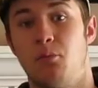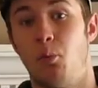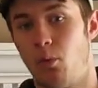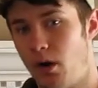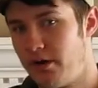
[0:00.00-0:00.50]

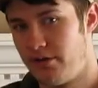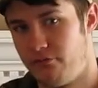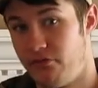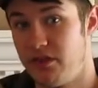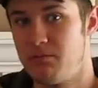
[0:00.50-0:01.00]
one
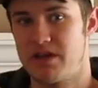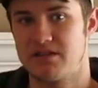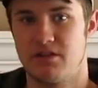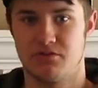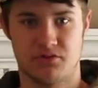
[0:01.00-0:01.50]
of the
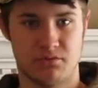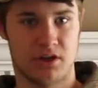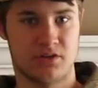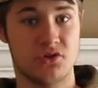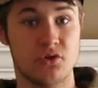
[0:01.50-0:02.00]
best CO2
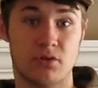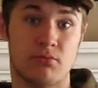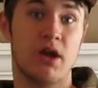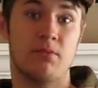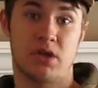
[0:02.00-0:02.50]
guns you can buy,